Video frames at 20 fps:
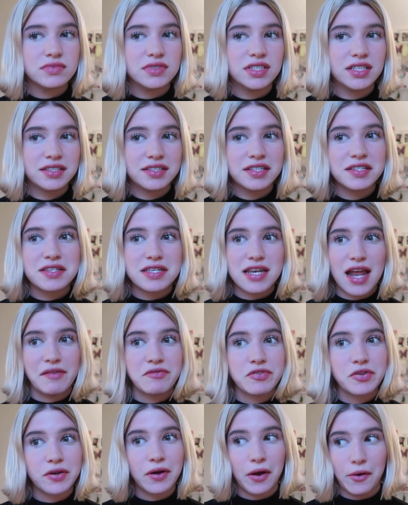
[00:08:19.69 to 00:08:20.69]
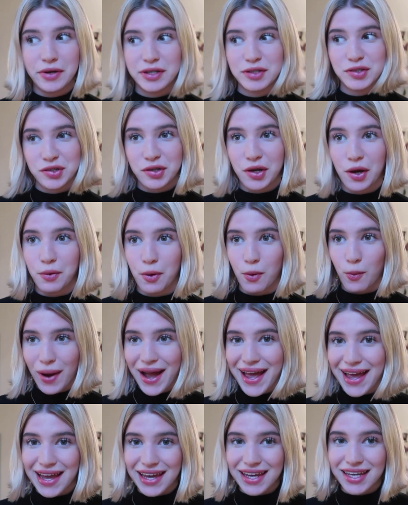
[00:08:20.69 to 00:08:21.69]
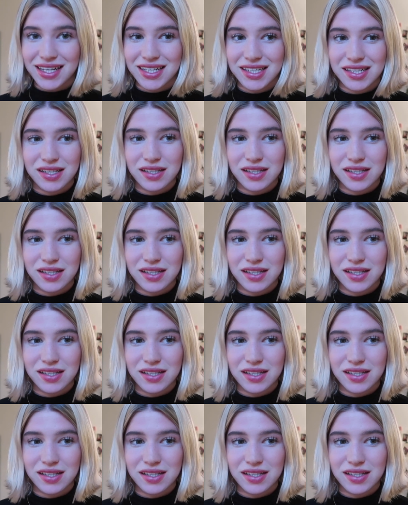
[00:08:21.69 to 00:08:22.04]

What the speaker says: this is never going to go away.